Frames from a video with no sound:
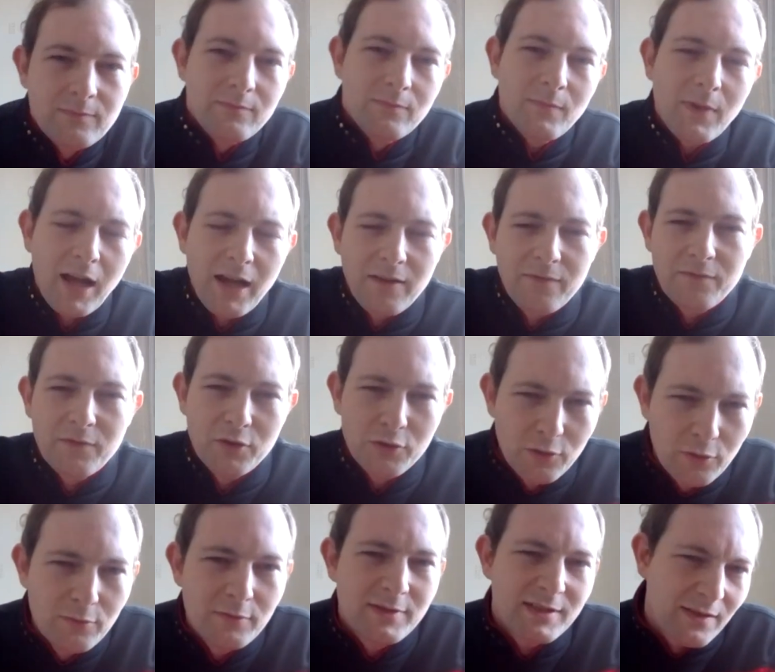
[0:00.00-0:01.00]
Life for
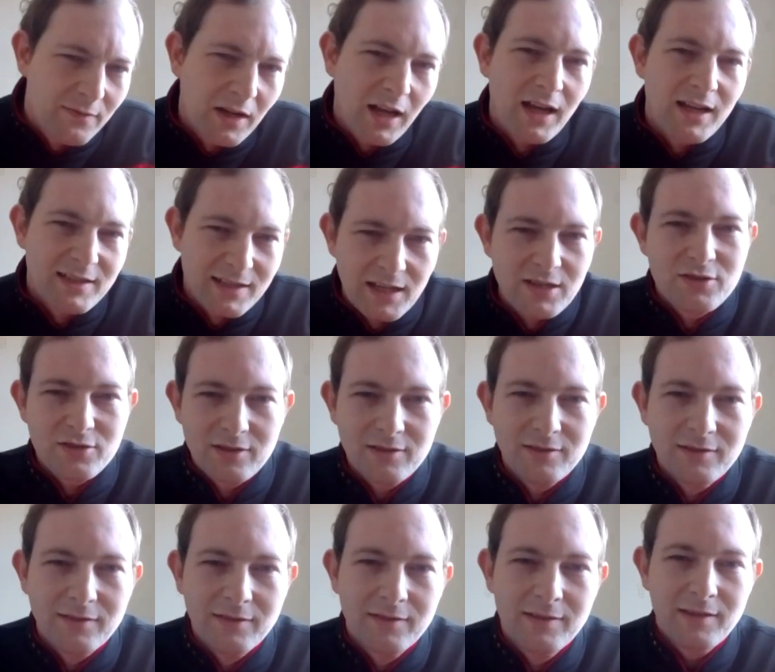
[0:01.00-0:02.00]
new
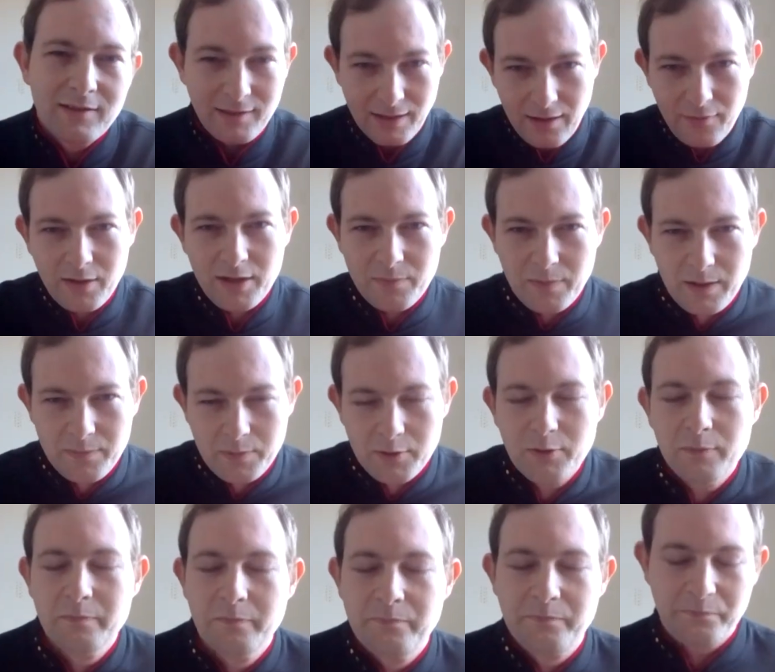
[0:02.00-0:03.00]
civilizations. Get ready, people.